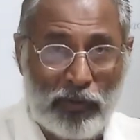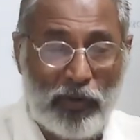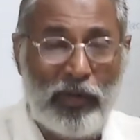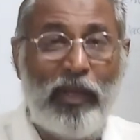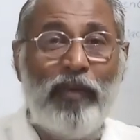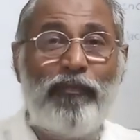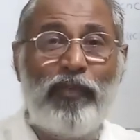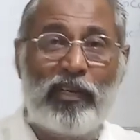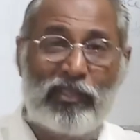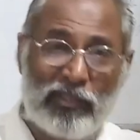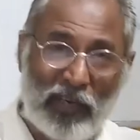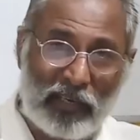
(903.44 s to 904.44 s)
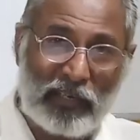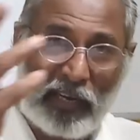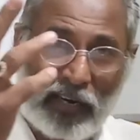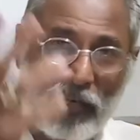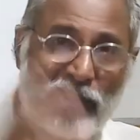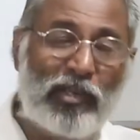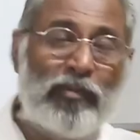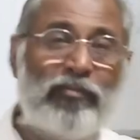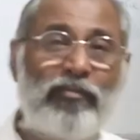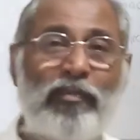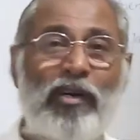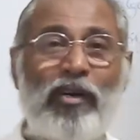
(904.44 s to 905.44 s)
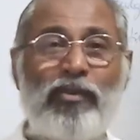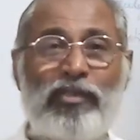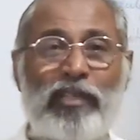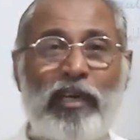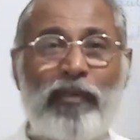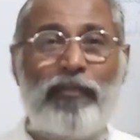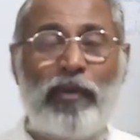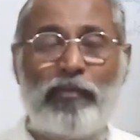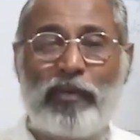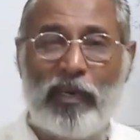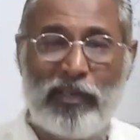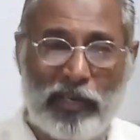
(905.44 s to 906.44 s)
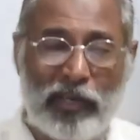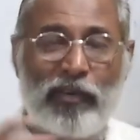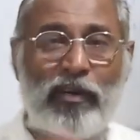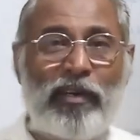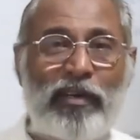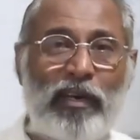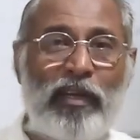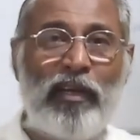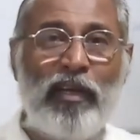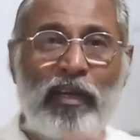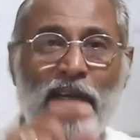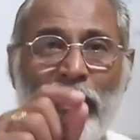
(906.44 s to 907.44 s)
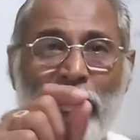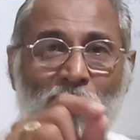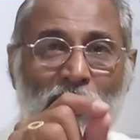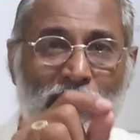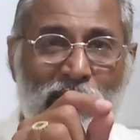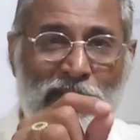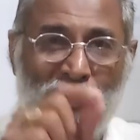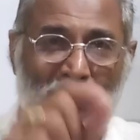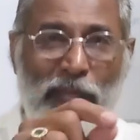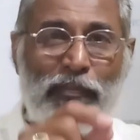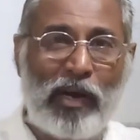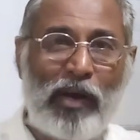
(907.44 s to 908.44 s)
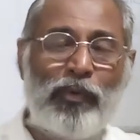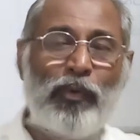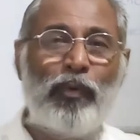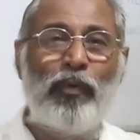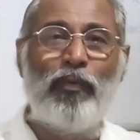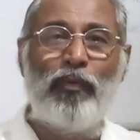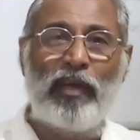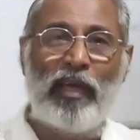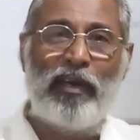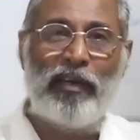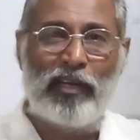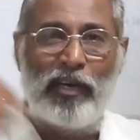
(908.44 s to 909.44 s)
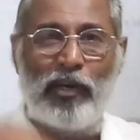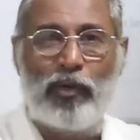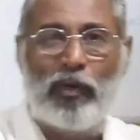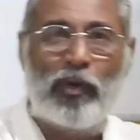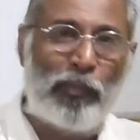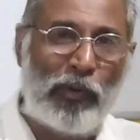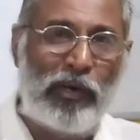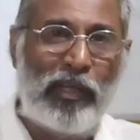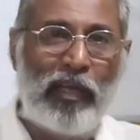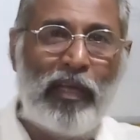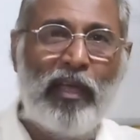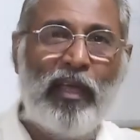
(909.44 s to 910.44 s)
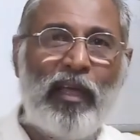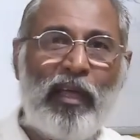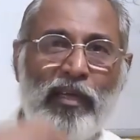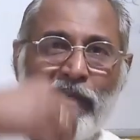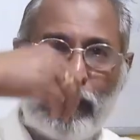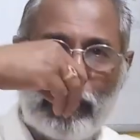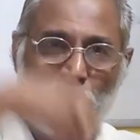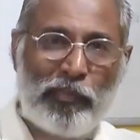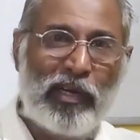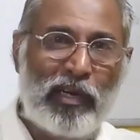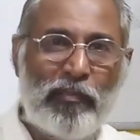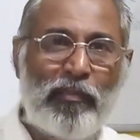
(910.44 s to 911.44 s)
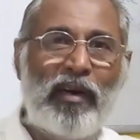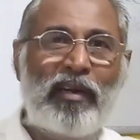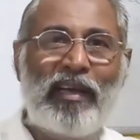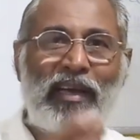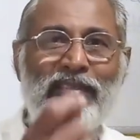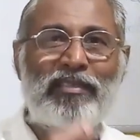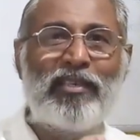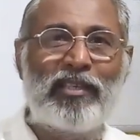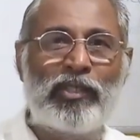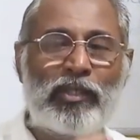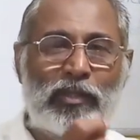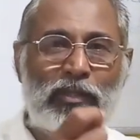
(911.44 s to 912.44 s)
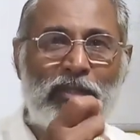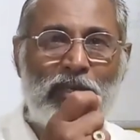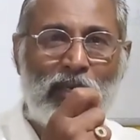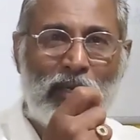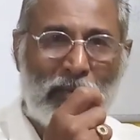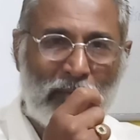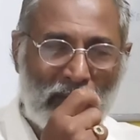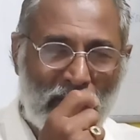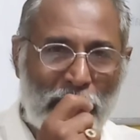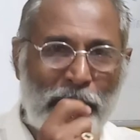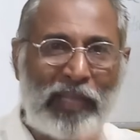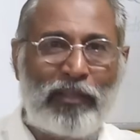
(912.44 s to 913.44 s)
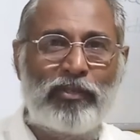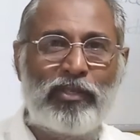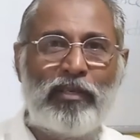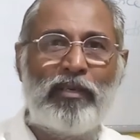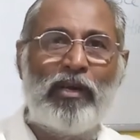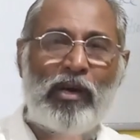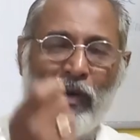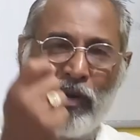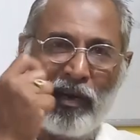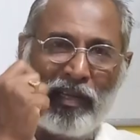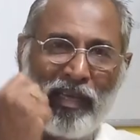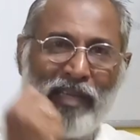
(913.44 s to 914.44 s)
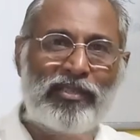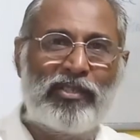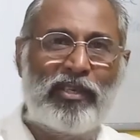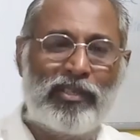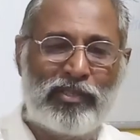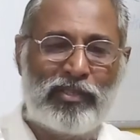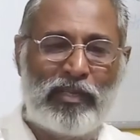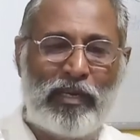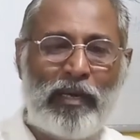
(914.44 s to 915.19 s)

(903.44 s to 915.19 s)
So, if it is not terrorism outside from country to country, the same Rahu can enter into our body, become a cancerous pathogen or a cancerous